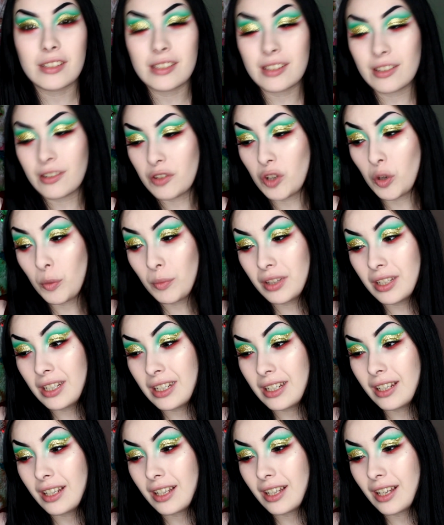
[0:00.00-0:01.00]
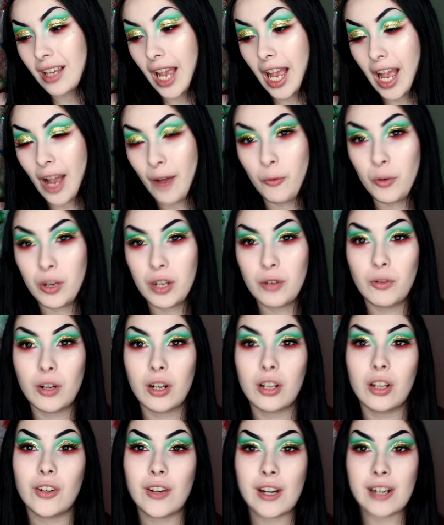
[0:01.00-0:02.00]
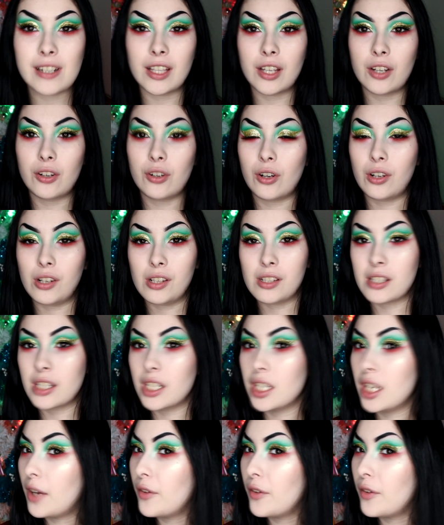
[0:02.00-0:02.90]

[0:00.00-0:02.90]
So normally I wouldn't wear a lot of highlighter, honestly.